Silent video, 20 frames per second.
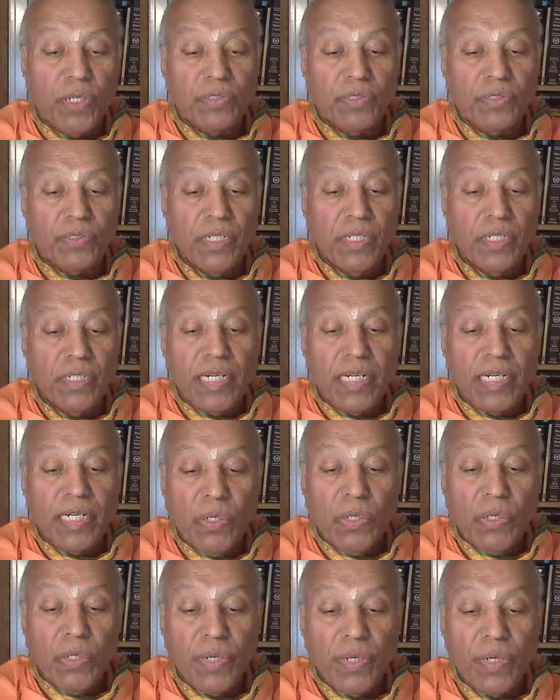
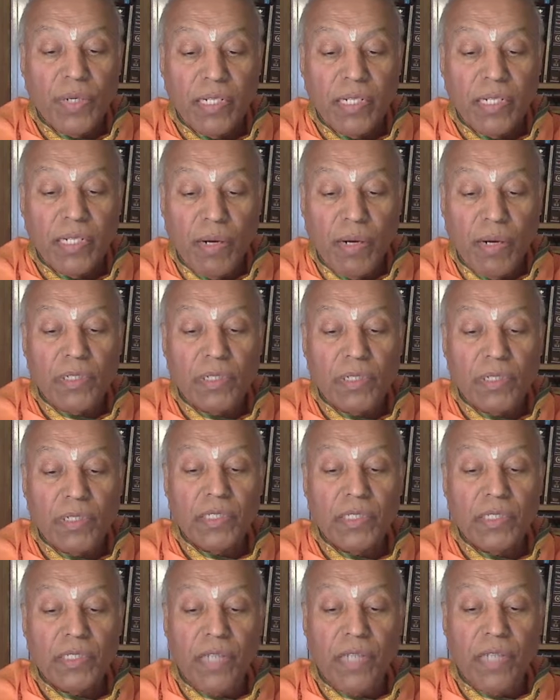including the mountains,
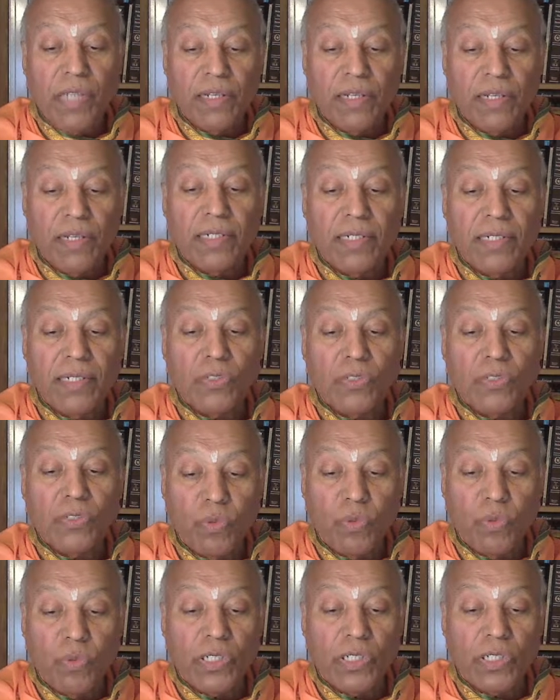islands,
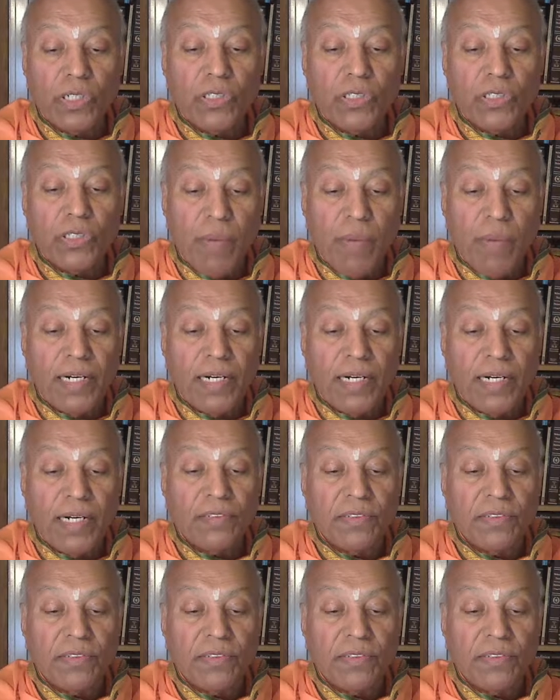oceans, planets,